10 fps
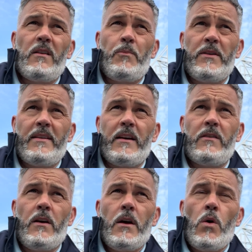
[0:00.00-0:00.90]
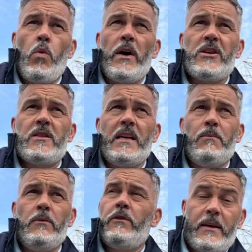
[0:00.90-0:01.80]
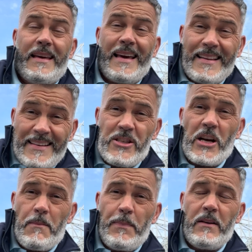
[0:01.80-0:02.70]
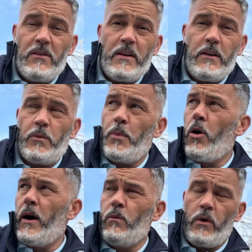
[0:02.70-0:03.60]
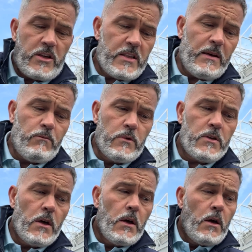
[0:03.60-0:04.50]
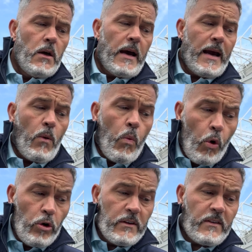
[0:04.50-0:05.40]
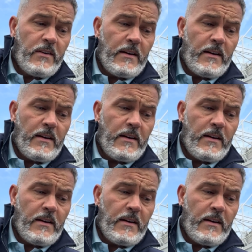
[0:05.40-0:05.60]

to predict which teams get a Champions League spot and which teams won't.